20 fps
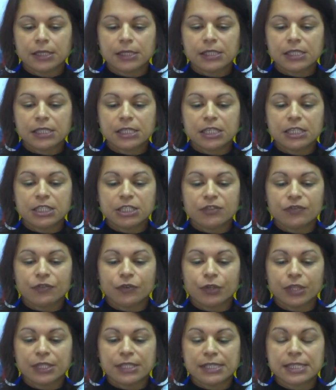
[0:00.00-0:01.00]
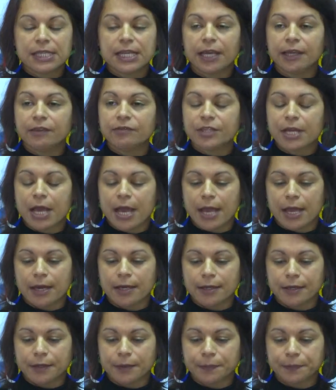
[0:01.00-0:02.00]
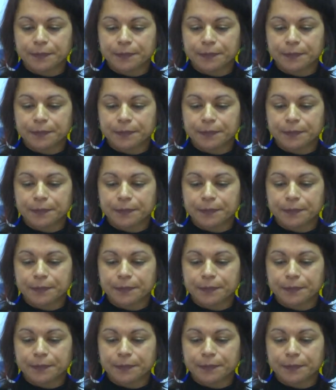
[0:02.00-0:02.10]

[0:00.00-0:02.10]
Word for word: searched for the slave Diana.